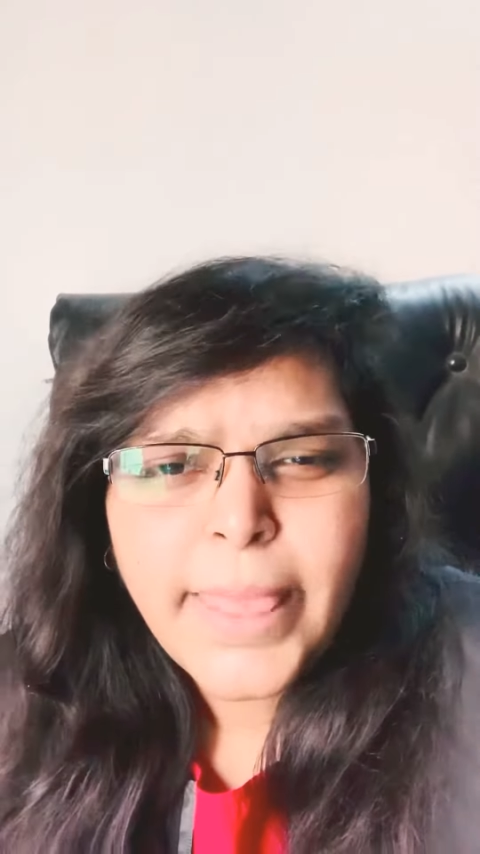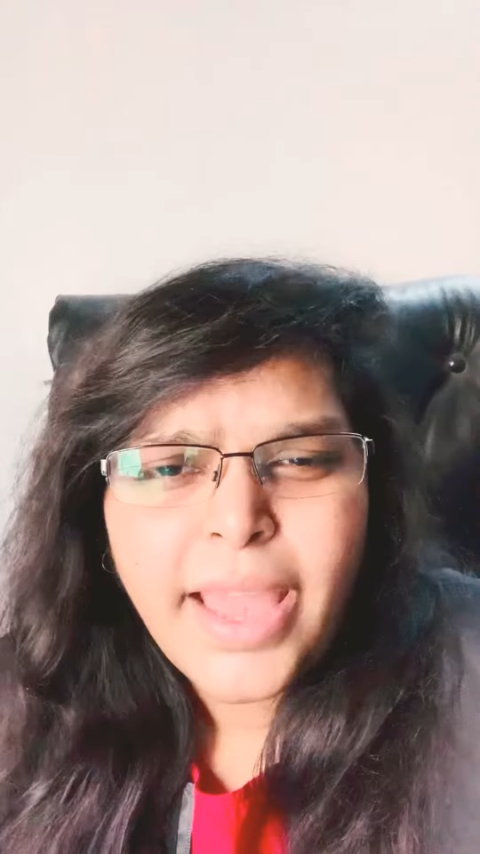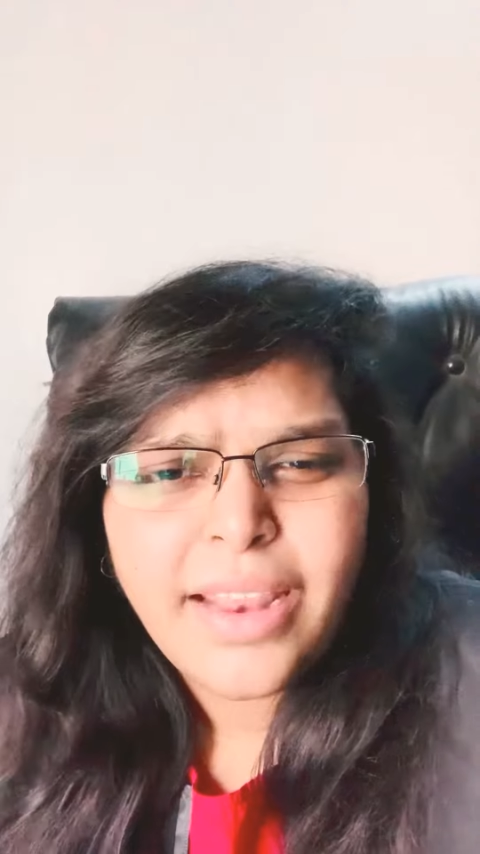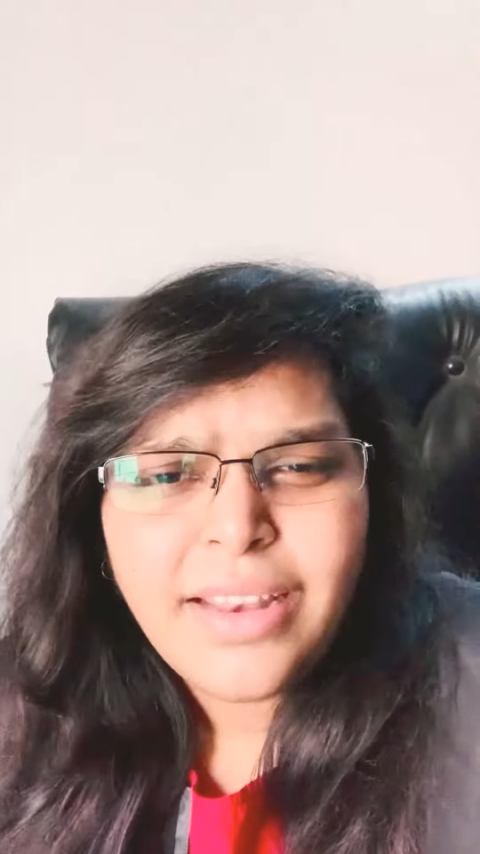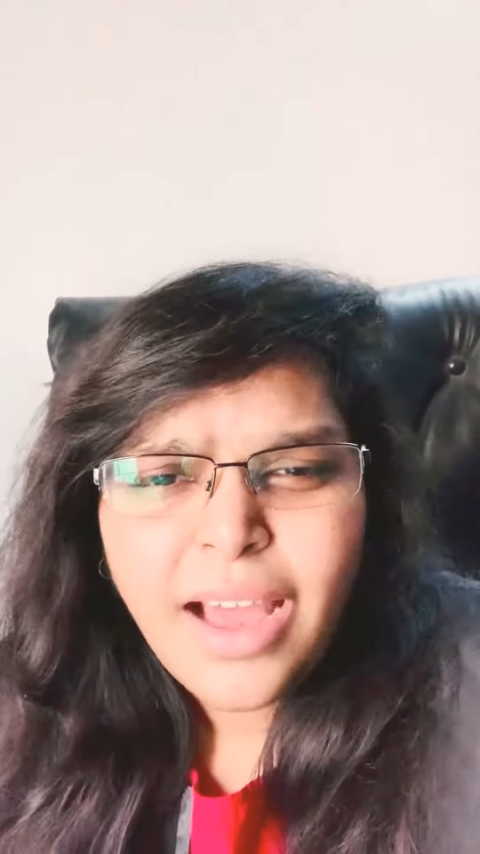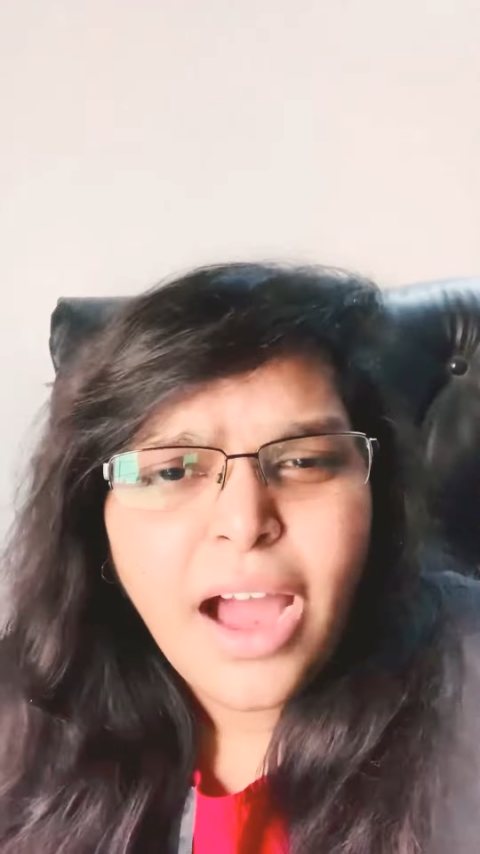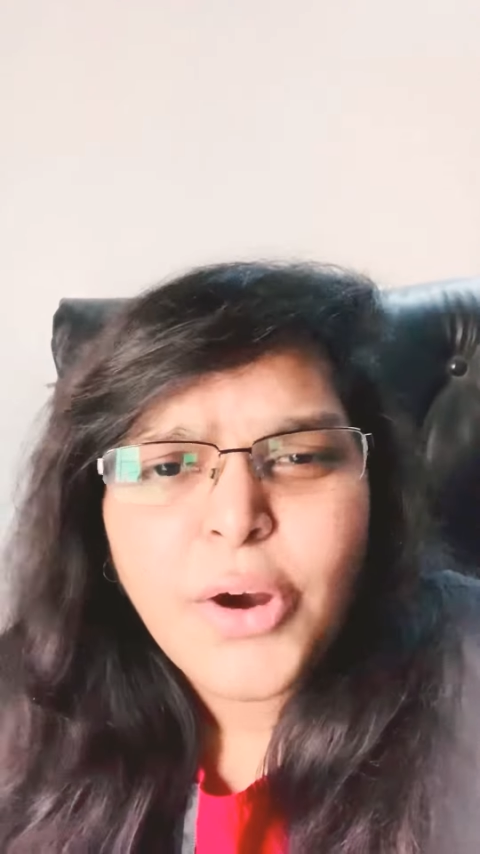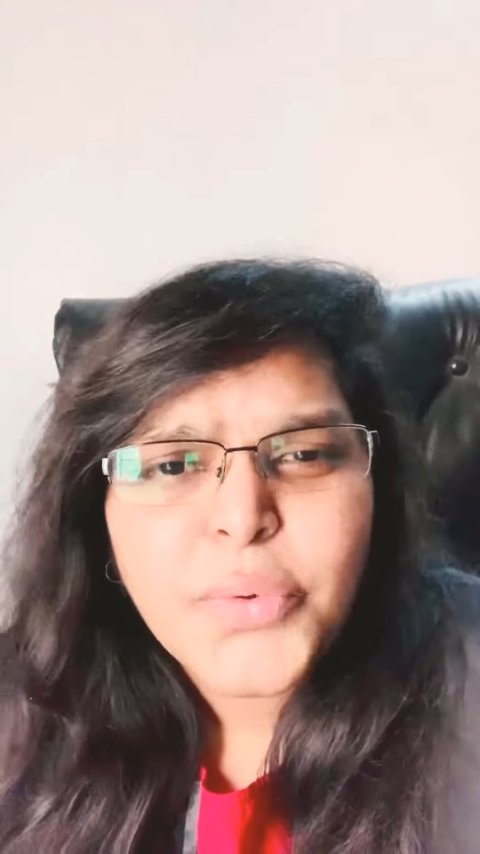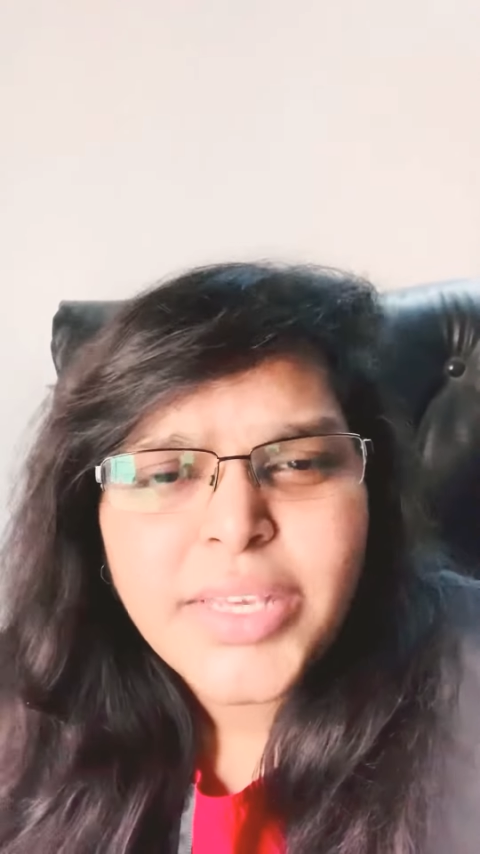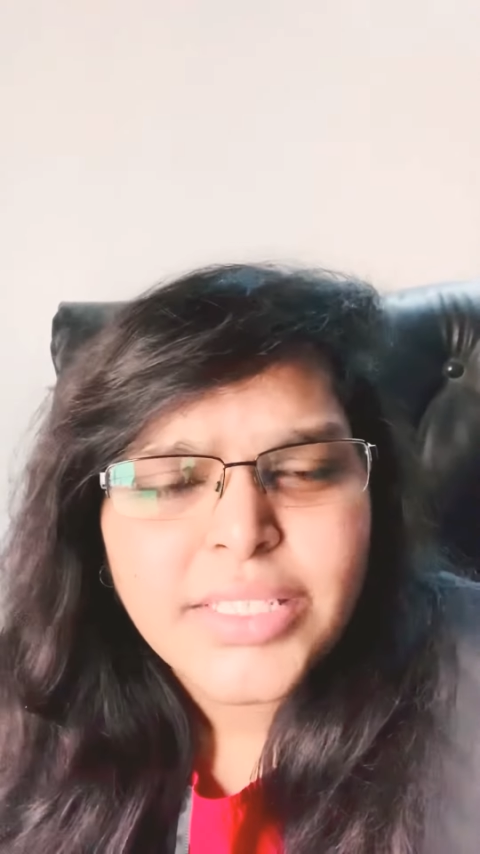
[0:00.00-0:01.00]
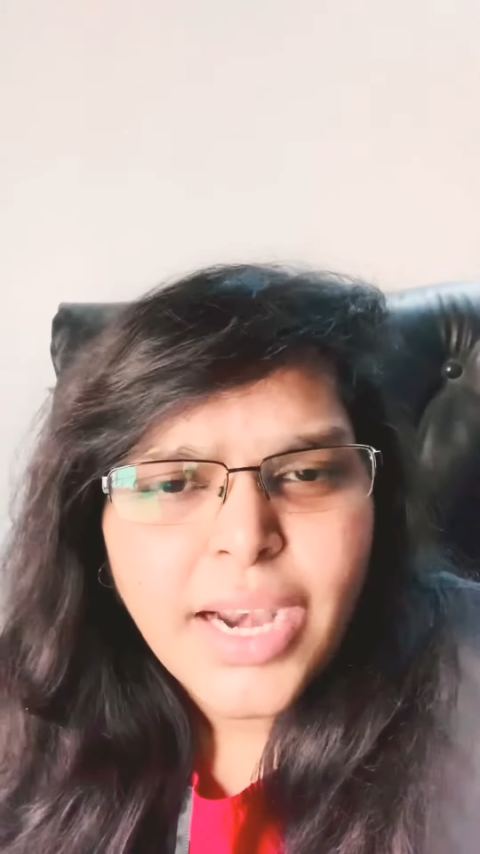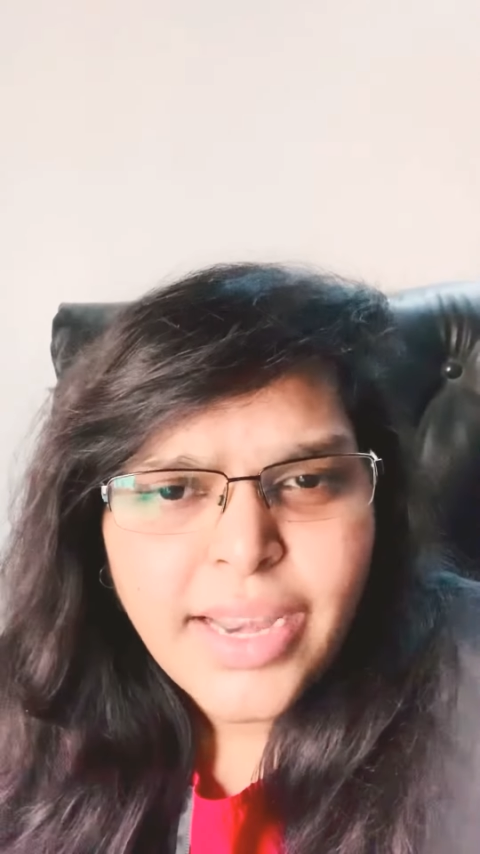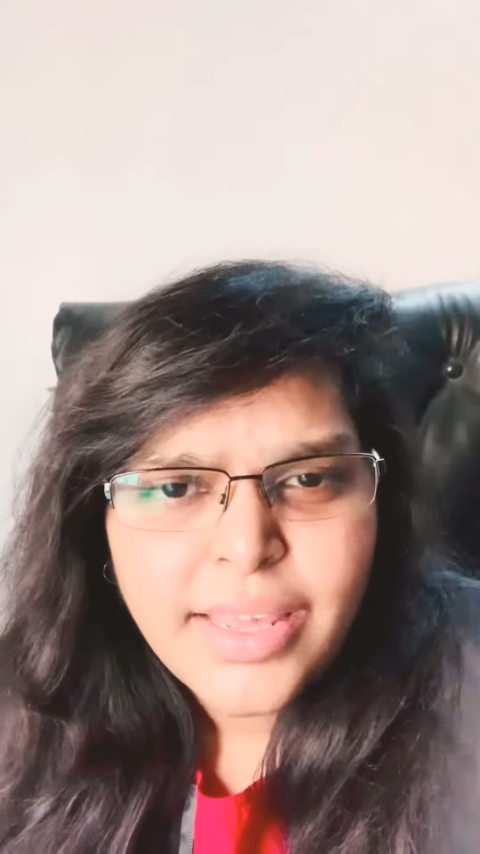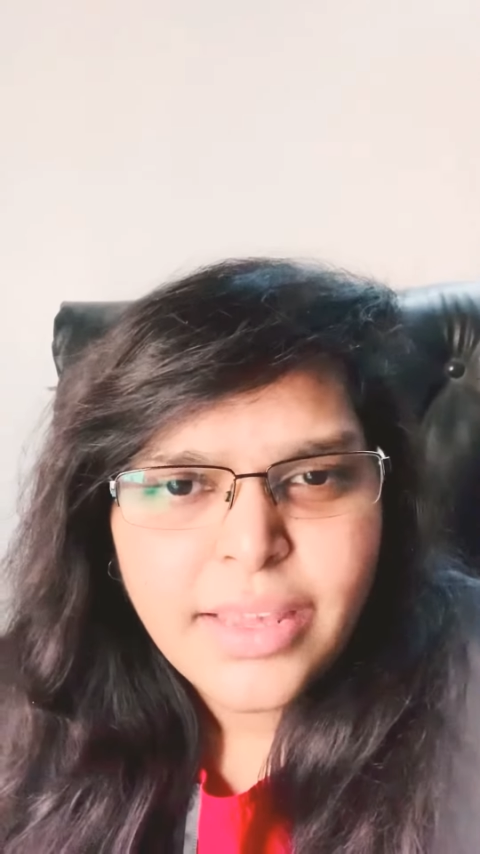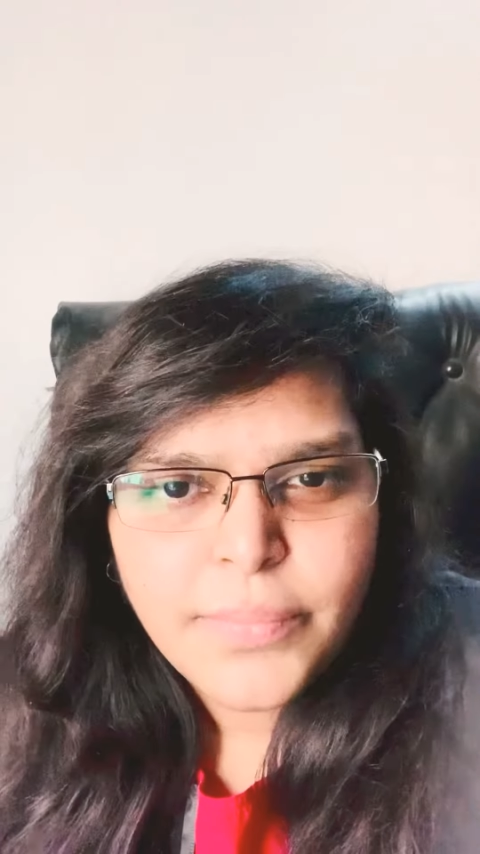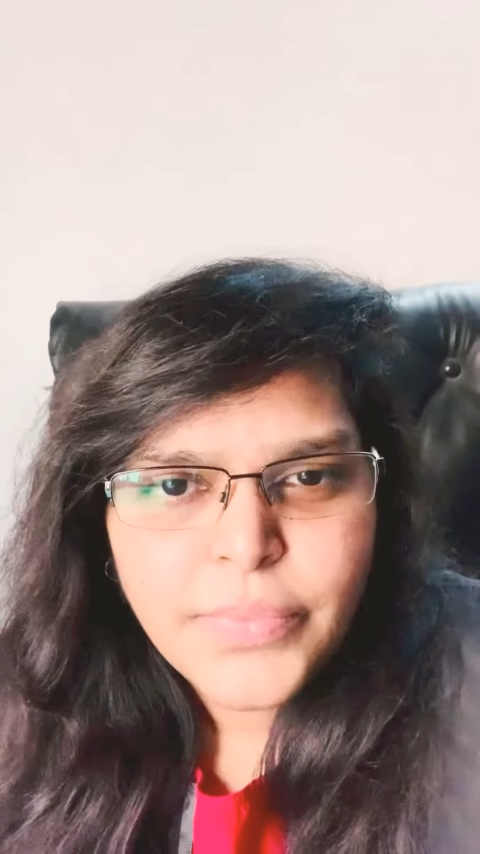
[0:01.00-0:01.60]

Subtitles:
and how do I study?